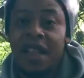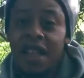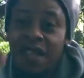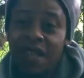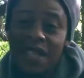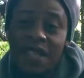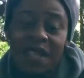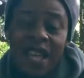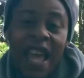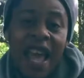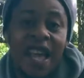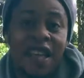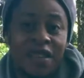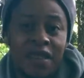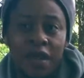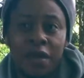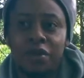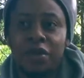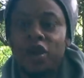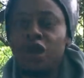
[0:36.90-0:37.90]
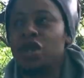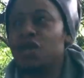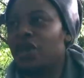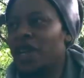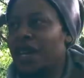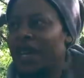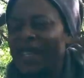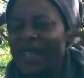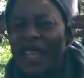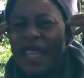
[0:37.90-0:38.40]
this is excellent because
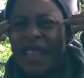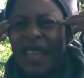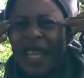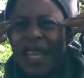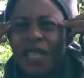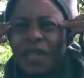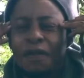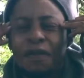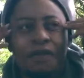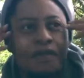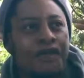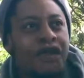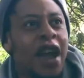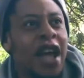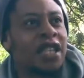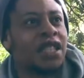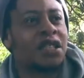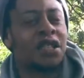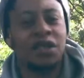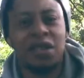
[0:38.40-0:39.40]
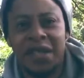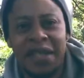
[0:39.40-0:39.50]
you're gonna see things fresh.